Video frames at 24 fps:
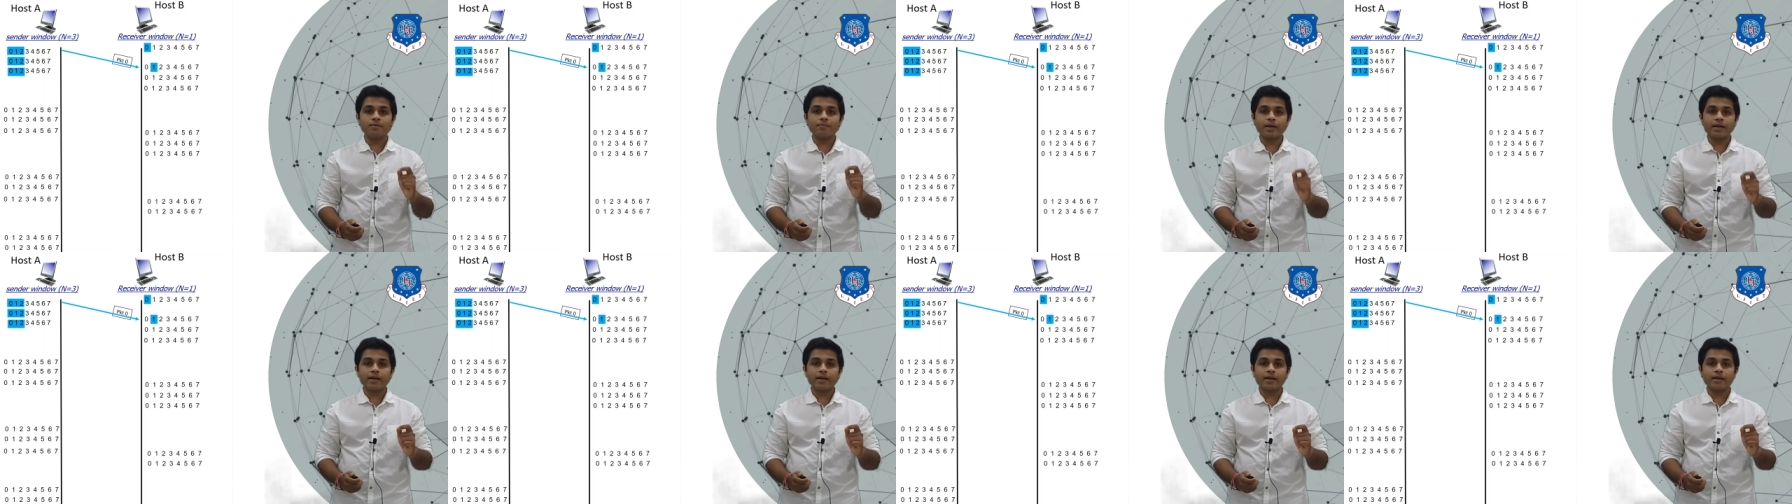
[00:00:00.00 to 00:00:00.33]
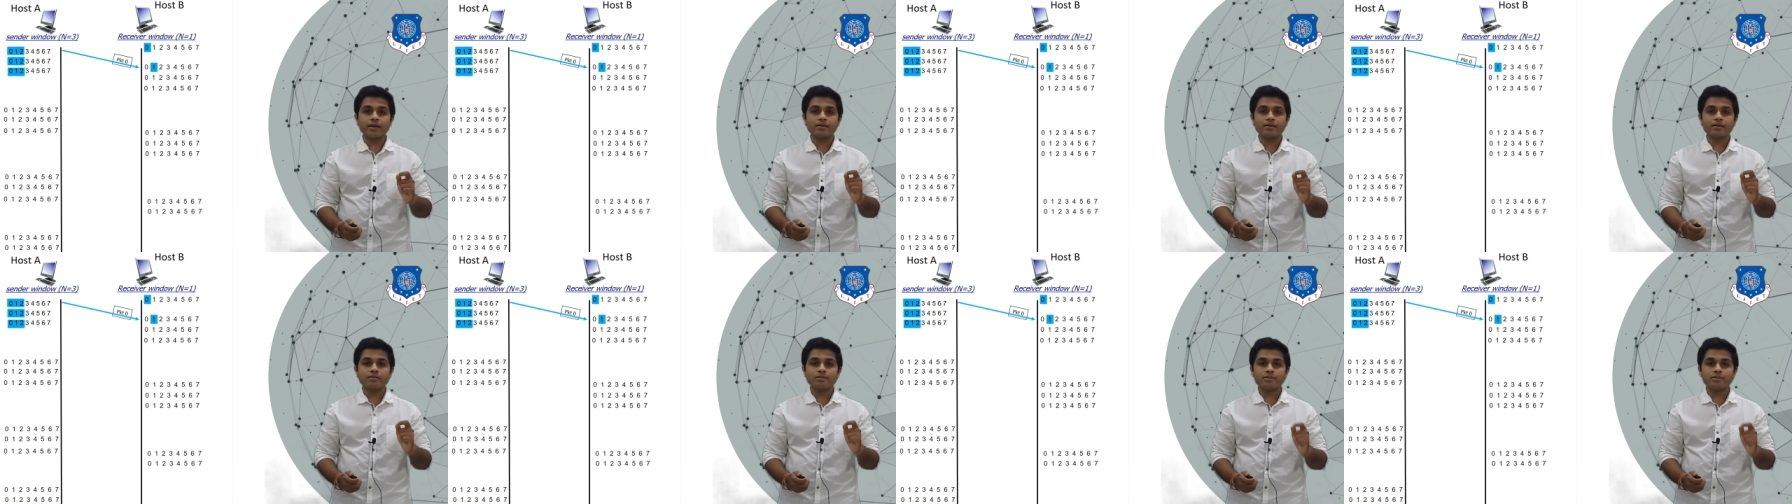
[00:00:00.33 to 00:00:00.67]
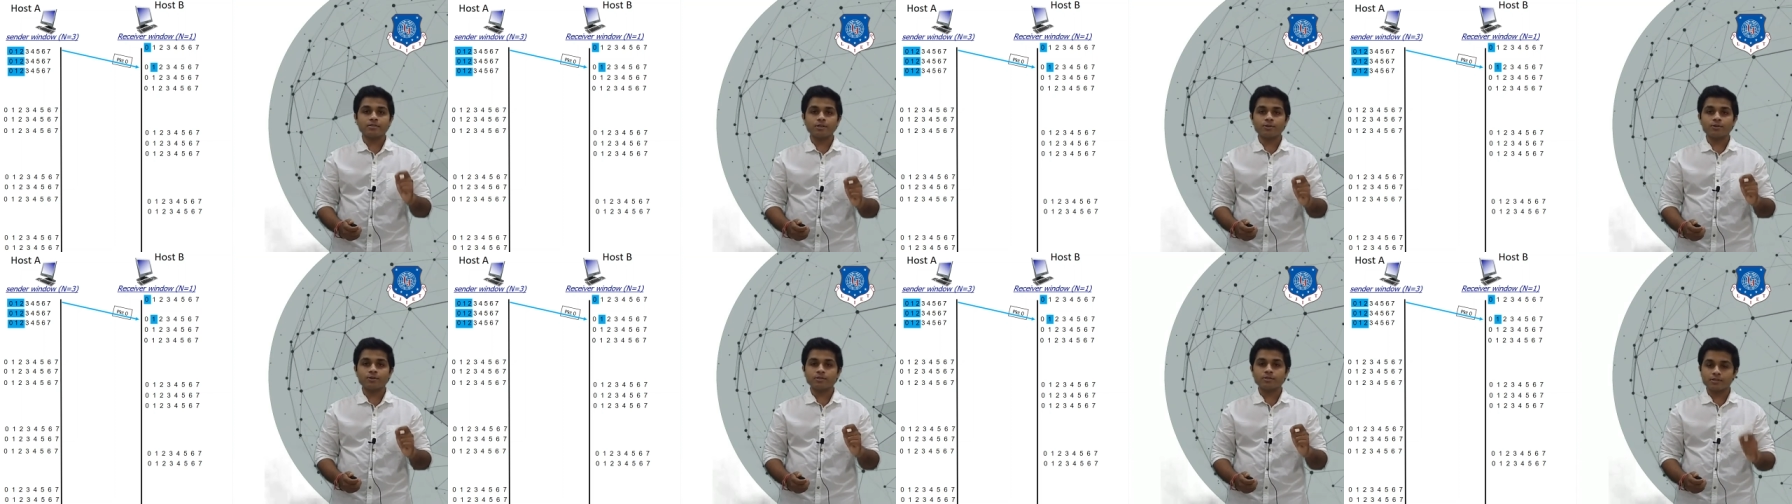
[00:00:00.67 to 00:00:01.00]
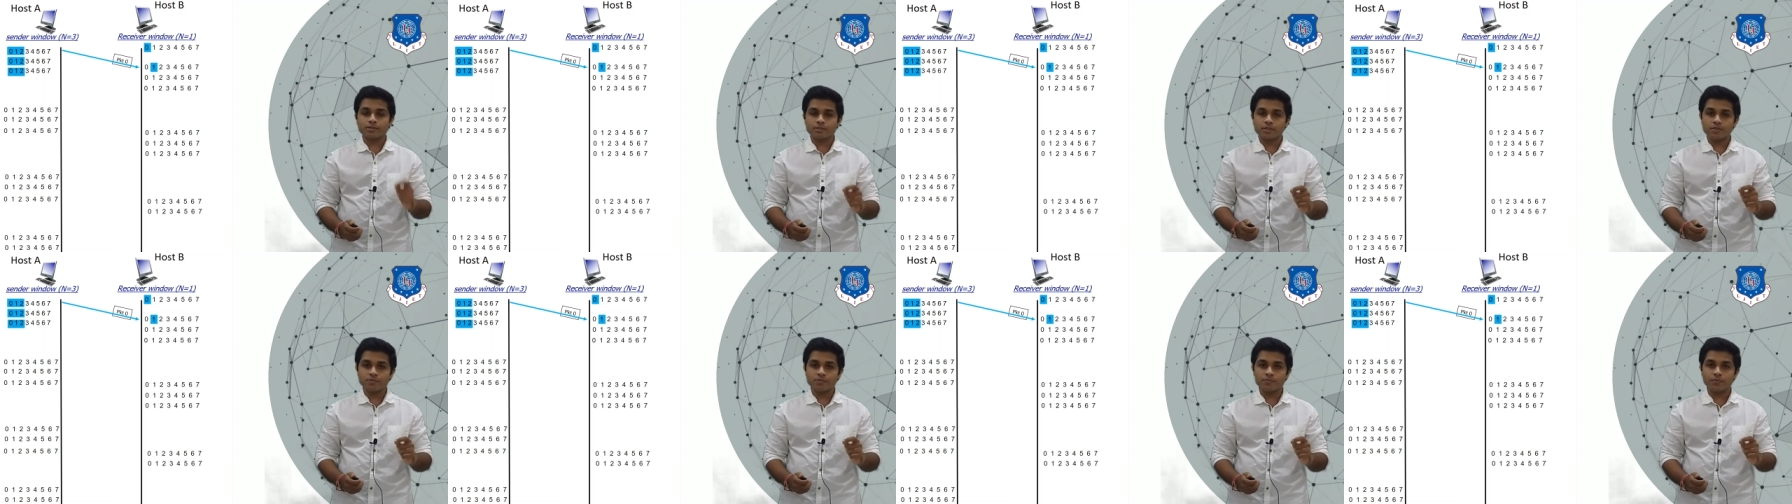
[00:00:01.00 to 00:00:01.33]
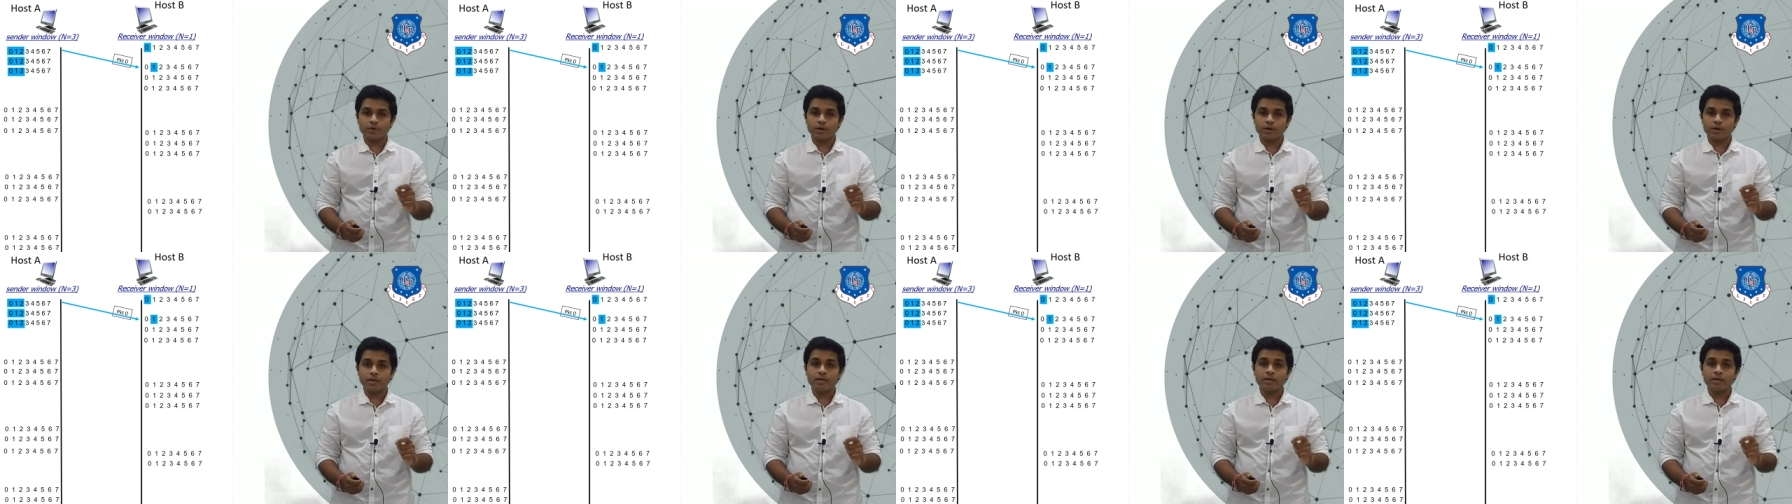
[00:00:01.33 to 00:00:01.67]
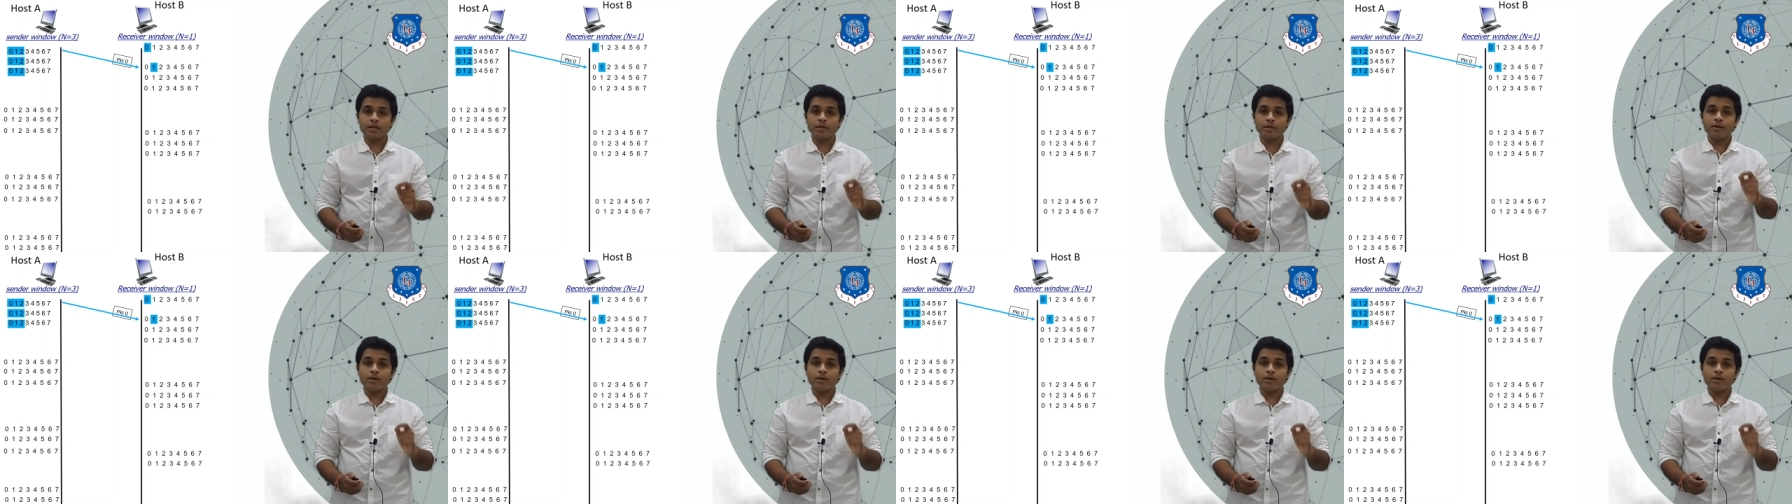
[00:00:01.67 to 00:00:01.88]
packet 0 successfully.